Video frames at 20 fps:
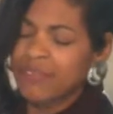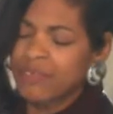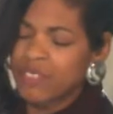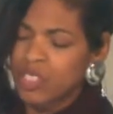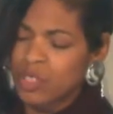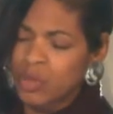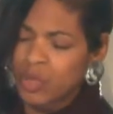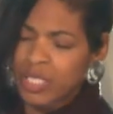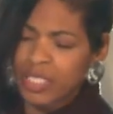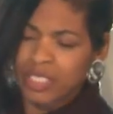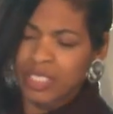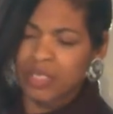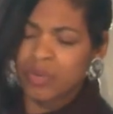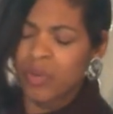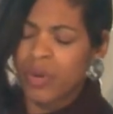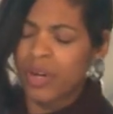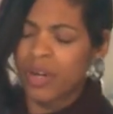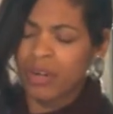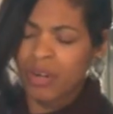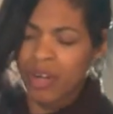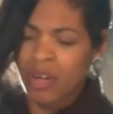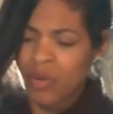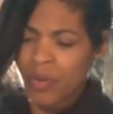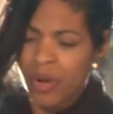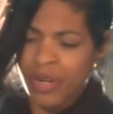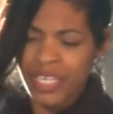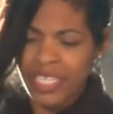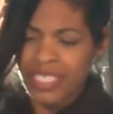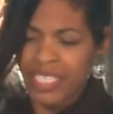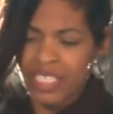of students who were, who
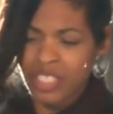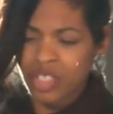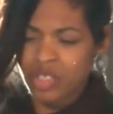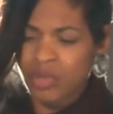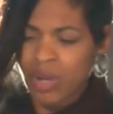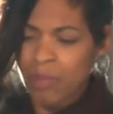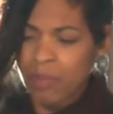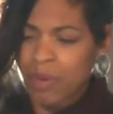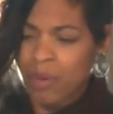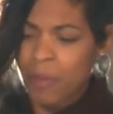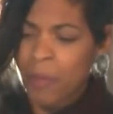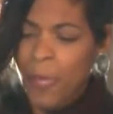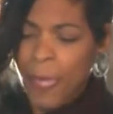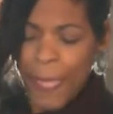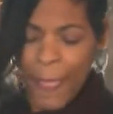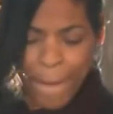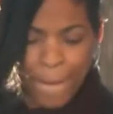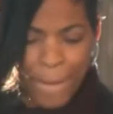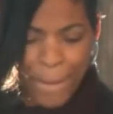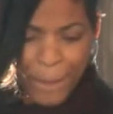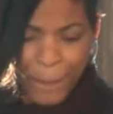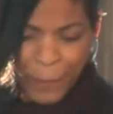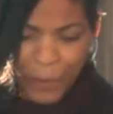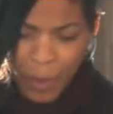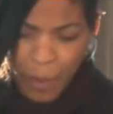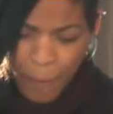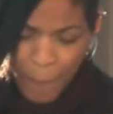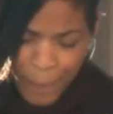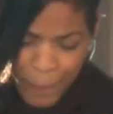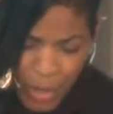were getting in trouble
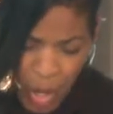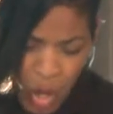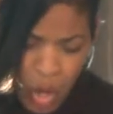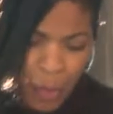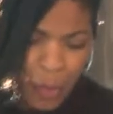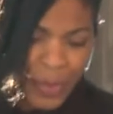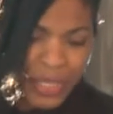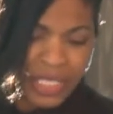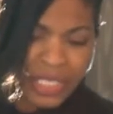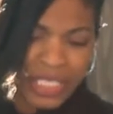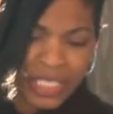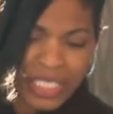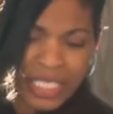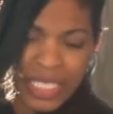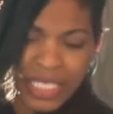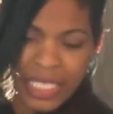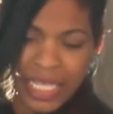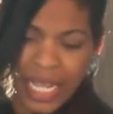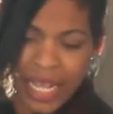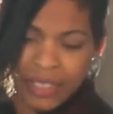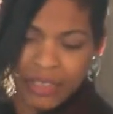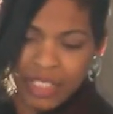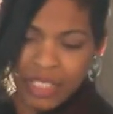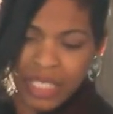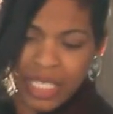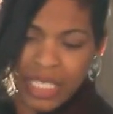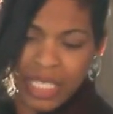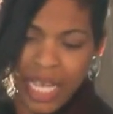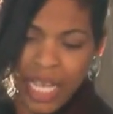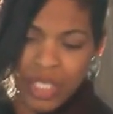purposely to get down to
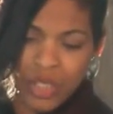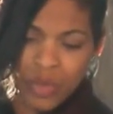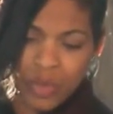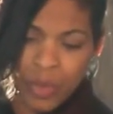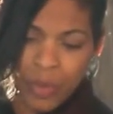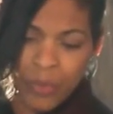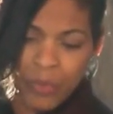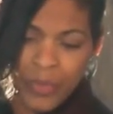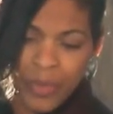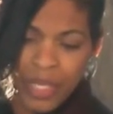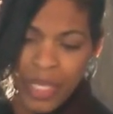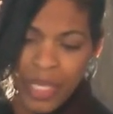the classroom.